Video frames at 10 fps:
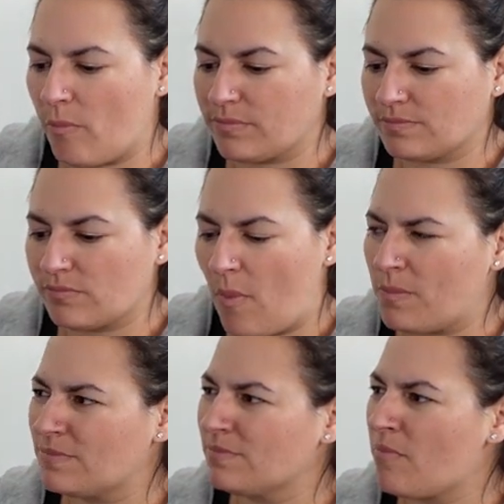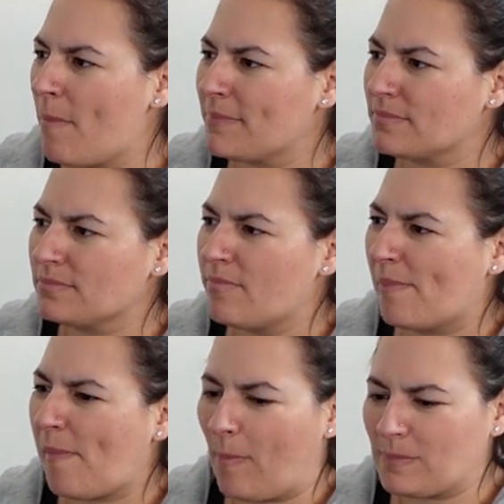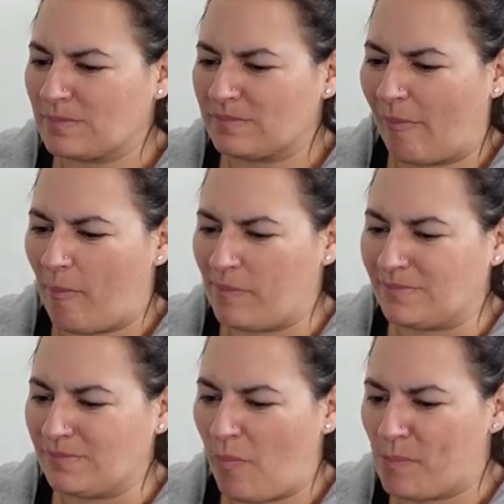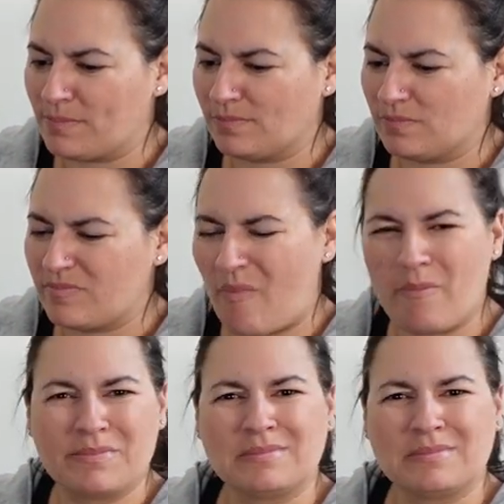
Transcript: (not speaking)